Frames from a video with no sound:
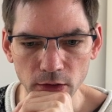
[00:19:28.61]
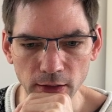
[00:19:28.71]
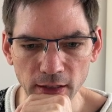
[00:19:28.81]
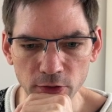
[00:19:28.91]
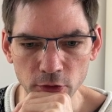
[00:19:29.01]

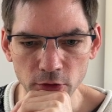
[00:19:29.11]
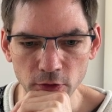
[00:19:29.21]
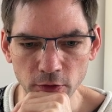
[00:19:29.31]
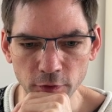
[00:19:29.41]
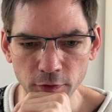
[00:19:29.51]
Yeah, so you've
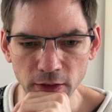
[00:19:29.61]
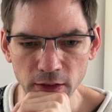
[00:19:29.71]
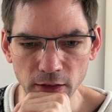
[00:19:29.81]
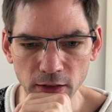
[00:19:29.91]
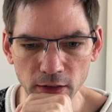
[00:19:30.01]
got 3
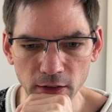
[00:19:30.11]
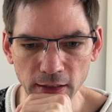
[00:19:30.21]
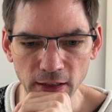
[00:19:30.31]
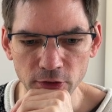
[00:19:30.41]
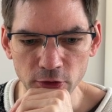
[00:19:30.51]
there, and I'm
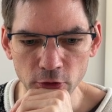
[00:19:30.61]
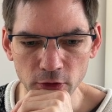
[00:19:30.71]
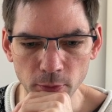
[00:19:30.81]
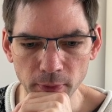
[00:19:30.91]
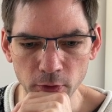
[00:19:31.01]
guessing you've
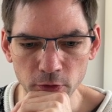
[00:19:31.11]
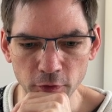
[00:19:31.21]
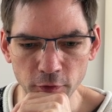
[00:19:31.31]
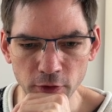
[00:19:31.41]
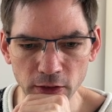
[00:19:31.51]
got to build
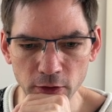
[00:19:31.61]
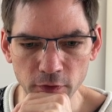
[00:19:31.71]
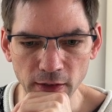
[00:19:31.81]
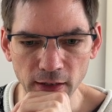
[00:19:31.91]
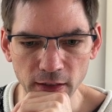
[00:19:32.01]
3 of
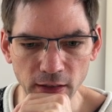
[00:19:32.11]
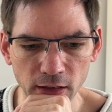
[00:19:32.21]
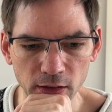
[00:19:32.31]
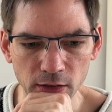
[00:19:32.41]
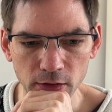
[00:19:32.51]
that
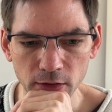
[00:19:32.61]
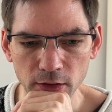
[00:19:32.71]
colour.